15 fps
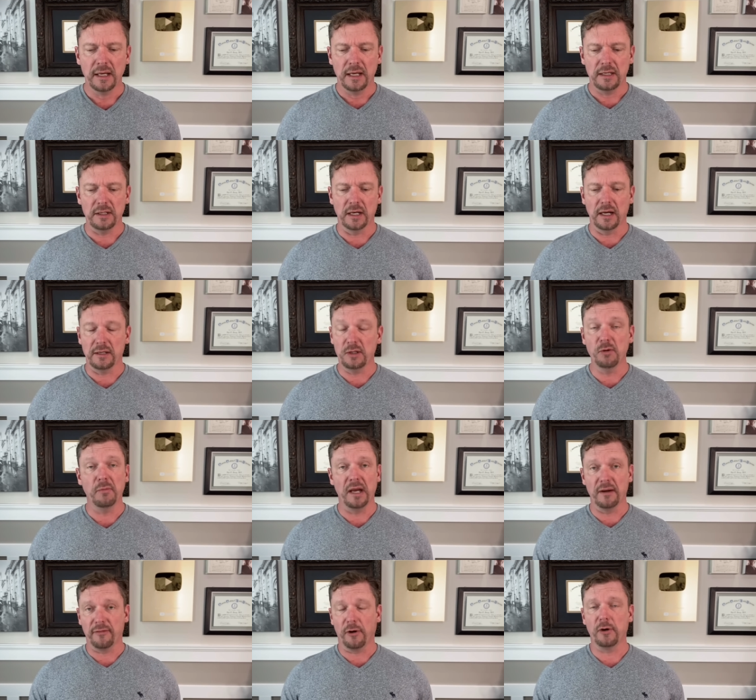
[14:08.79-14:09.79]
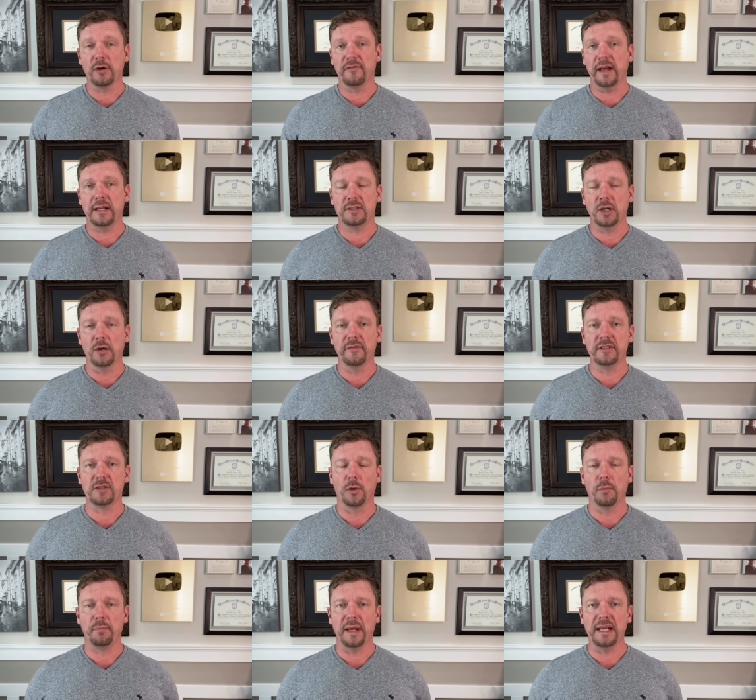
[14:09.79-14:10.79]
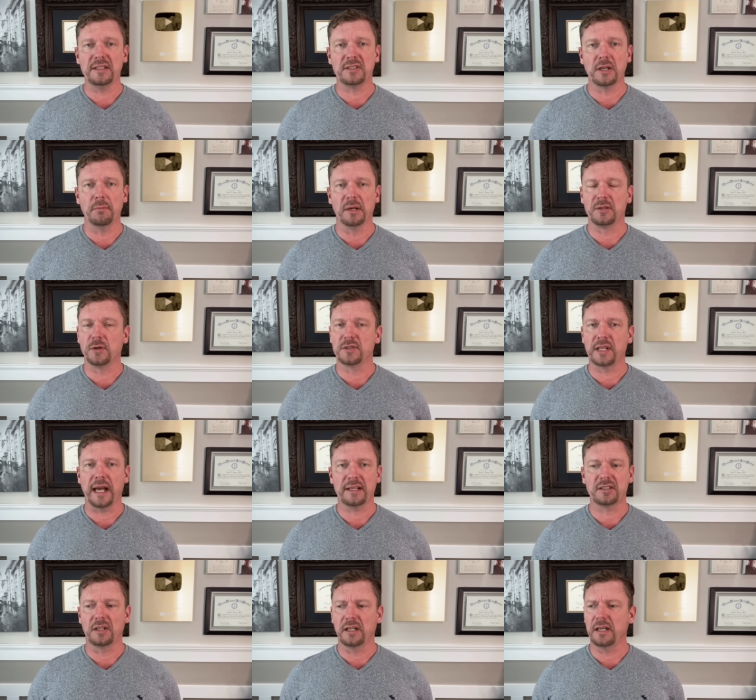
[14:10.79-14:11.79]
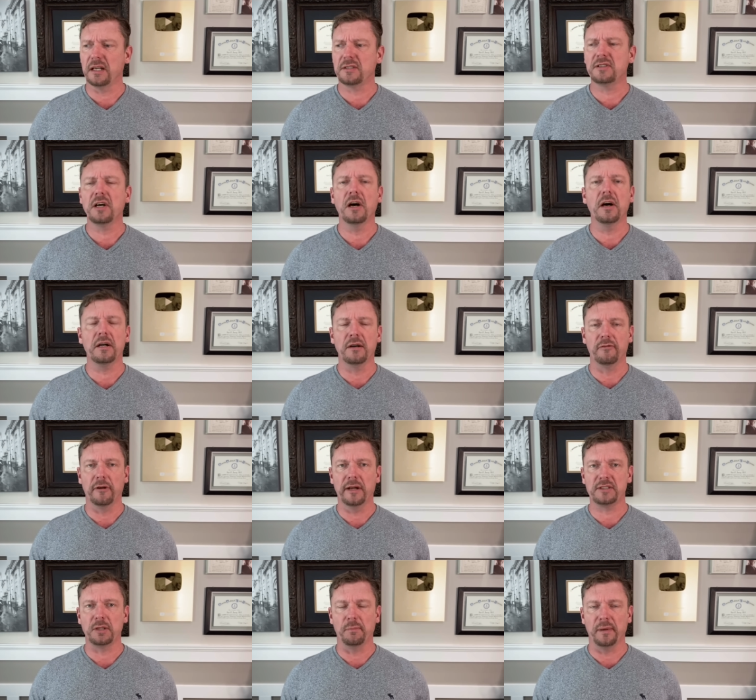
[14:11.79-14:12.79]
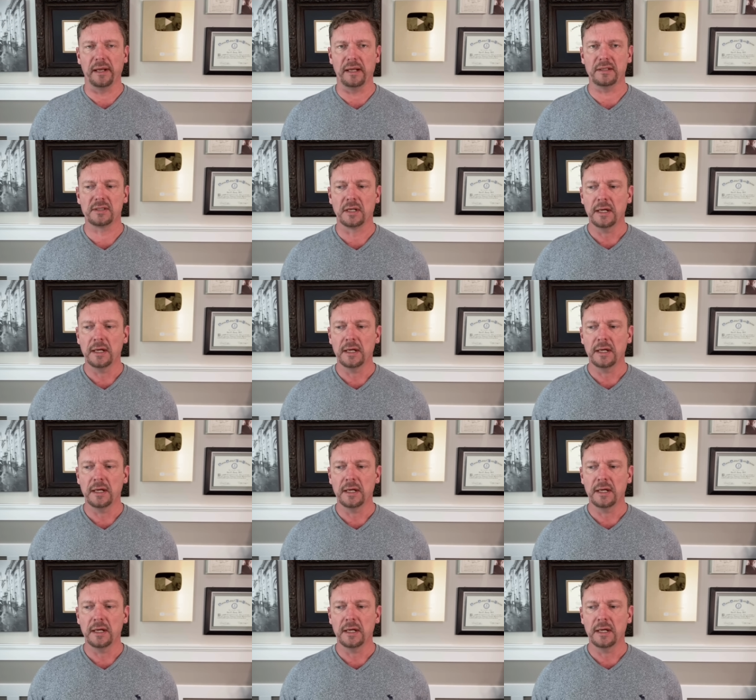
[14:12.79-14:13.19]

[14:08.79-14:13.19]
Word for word: Yeah, you may have heard of anchovies on pizza, but there's actually a ton of recipes.